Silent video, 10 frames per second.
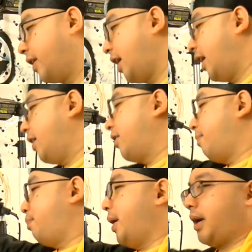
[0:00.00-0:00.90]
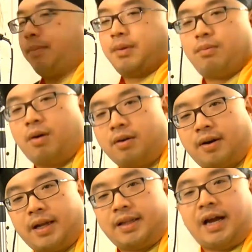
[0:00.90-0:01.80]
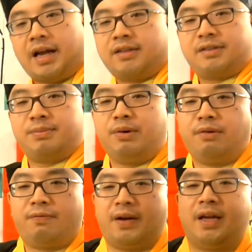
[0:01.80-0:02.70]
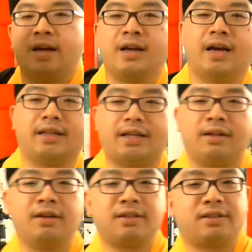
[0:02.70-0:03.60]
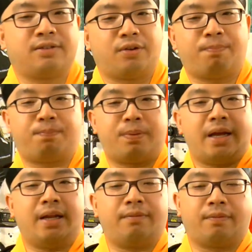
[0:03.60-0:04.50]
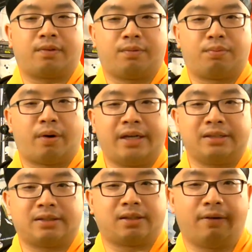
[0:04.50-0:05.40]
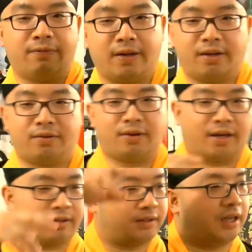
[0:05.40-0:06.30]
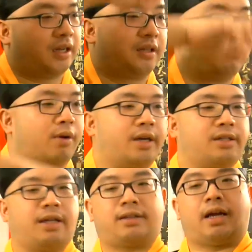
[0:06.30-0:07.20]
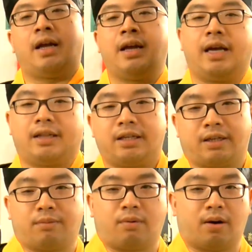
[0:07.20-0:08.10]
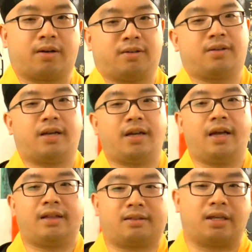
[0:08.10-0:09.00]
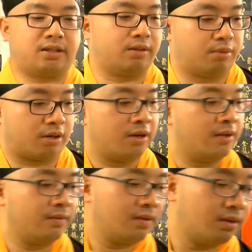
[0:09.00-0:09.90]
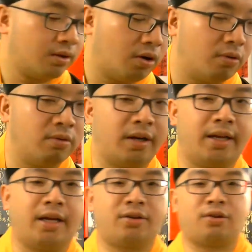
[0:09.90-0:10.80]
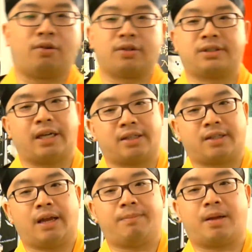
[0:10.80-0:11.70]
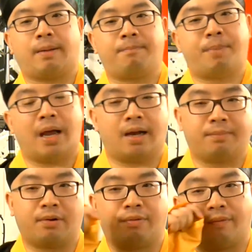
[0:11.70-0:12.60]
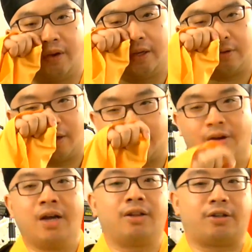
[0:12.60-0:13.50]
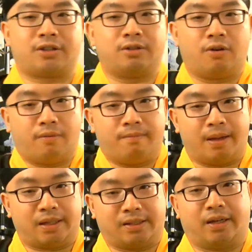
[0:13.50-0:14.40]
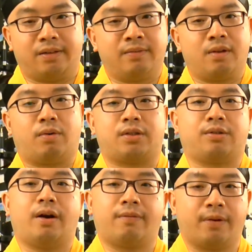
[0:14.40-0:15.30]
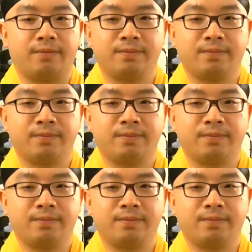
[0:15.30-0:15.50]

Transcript: day. You pick up the water like that smoothly, and then you blend it with the rice stuff, and then you're like taking the rice like that. It doesn't work, okay? It doesn't work. No lineage or sect can be compatible with each other. There's no mixing whatsoever,